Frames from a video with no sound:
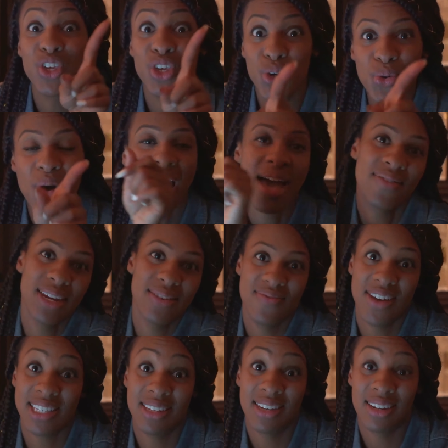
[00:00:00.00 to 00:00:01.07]
you haven't
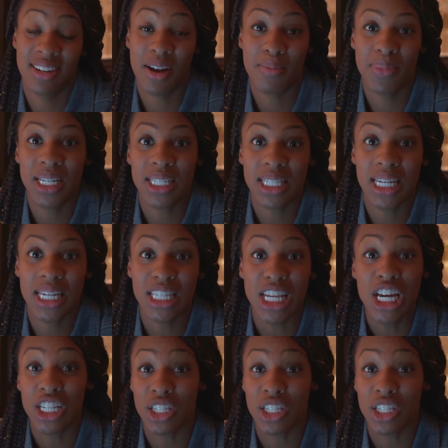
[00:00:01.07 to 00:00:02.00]
invested in your business.